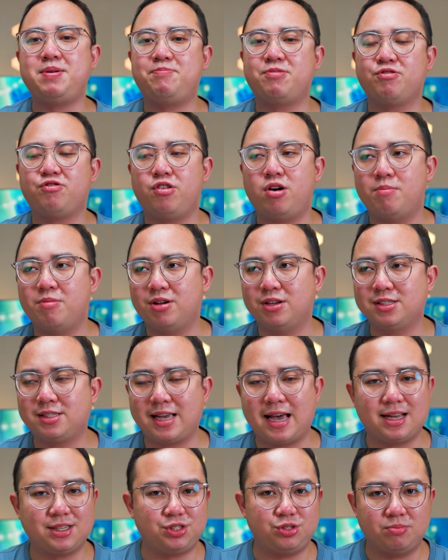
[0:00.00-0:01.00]
performance
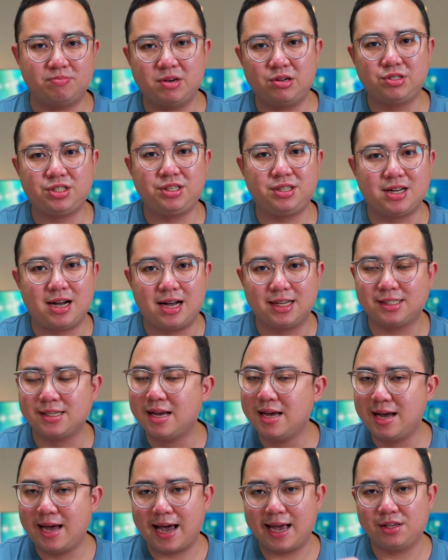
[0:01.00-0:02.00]
as you multitask
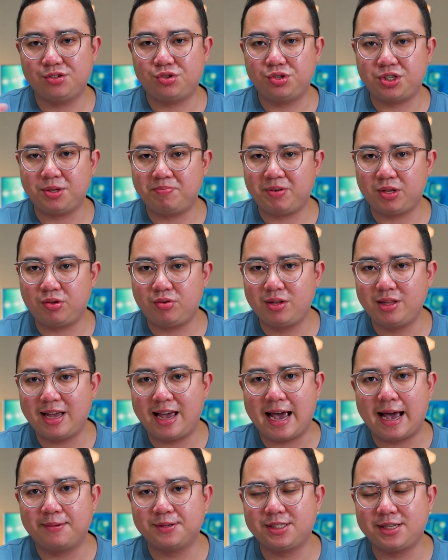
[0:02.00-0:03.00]
and switching between
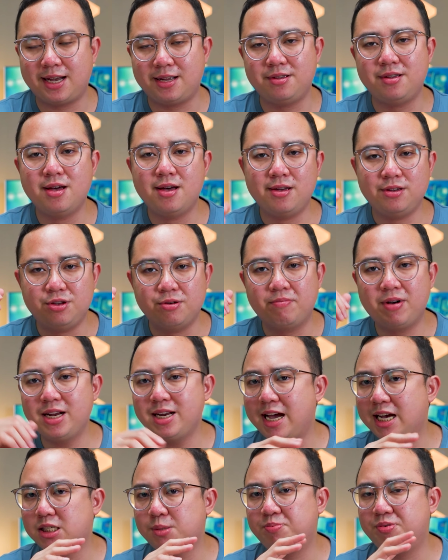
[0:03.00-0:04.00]
apps, and you might
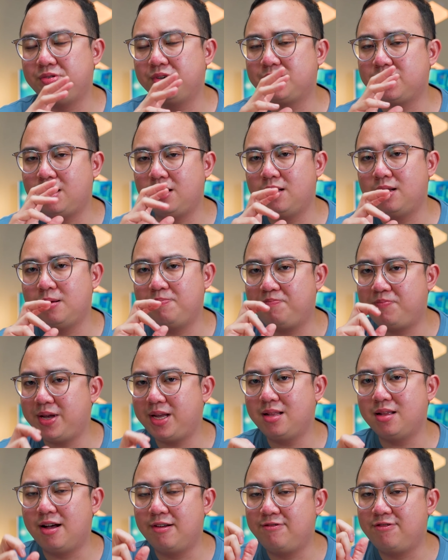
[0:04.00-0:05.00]
experience a
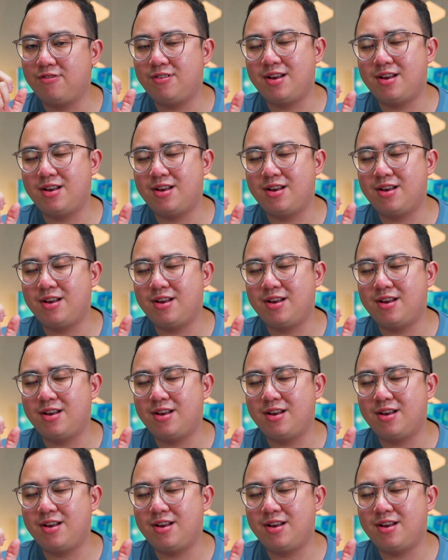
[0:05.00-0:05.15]
bit of